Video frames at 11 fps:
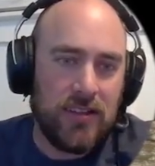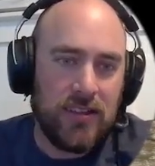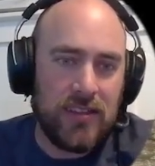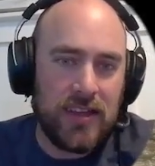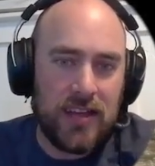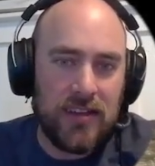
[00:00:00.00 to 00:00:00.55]

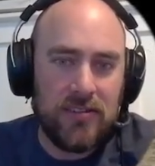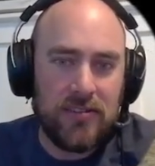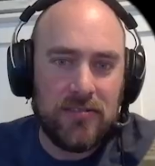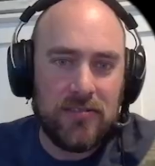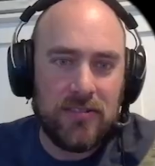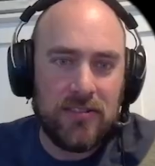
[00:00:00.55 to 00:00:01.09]
than
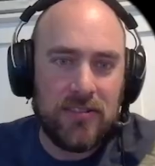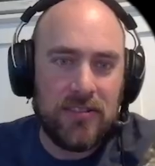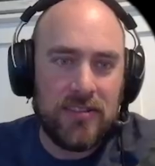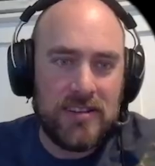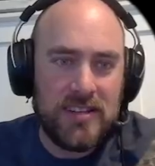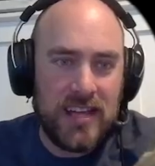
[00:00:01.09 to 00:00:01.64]

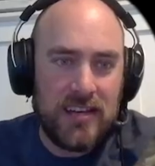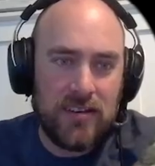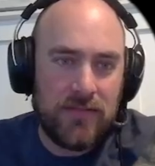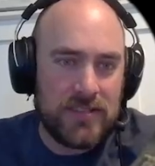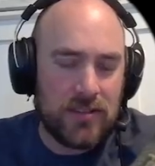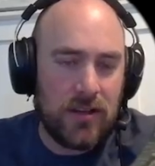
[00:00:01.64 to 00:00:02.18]
the date
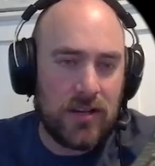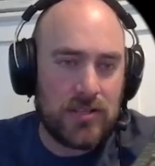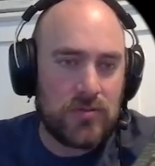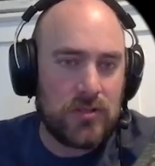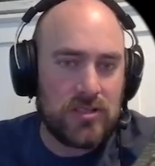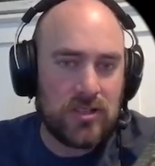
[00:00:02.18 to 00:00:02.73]
of its
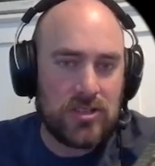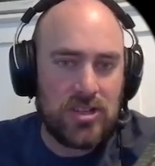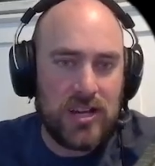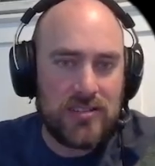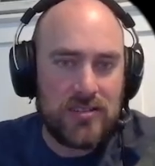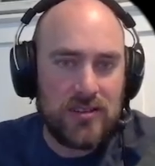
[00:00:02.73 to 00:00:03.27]
loss would
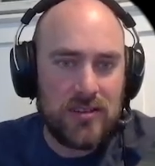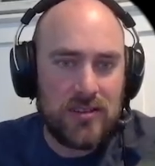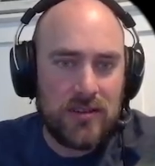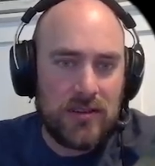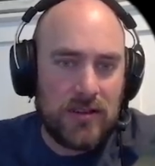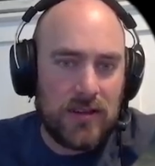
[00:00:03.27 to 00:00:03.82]
suggest.
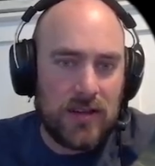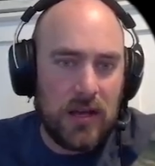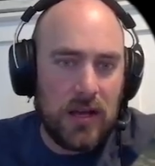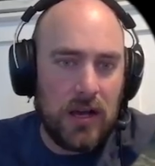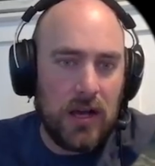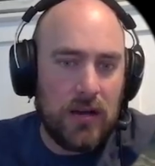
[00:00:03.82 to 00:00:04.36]

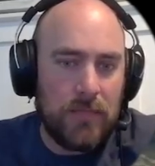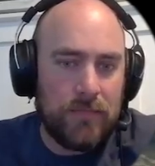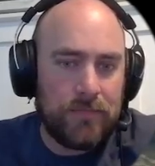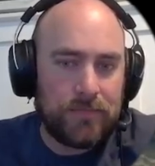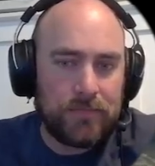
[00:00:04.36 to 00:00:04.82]
Um,